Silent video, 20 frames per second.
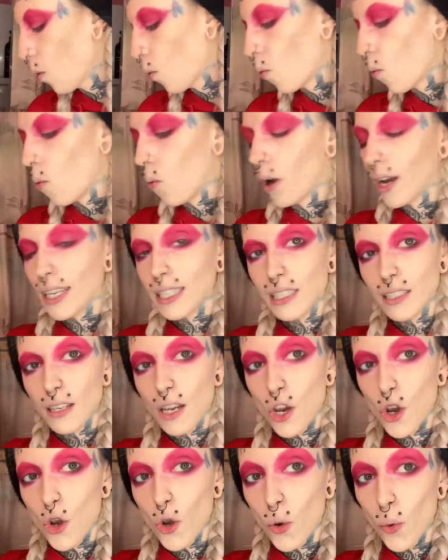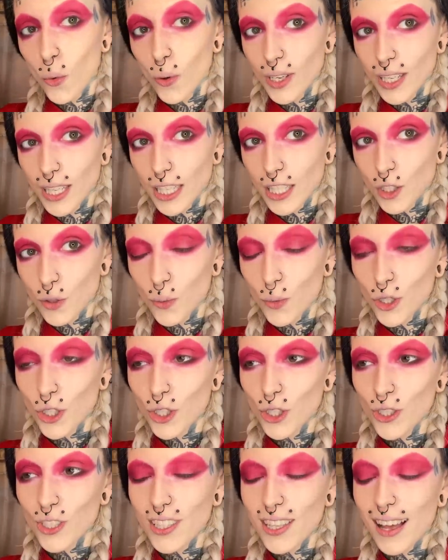White Noise,
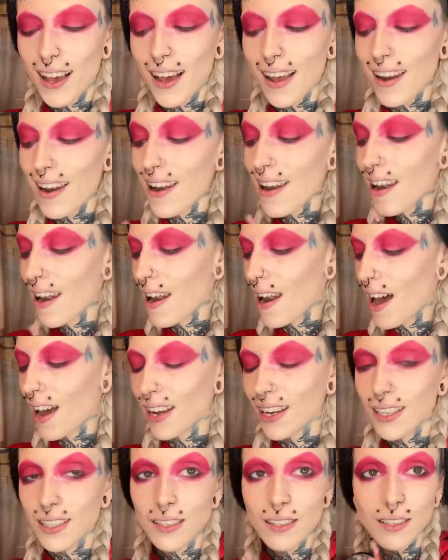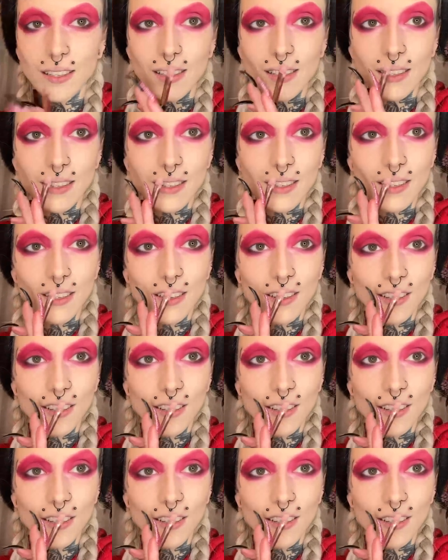which is that nice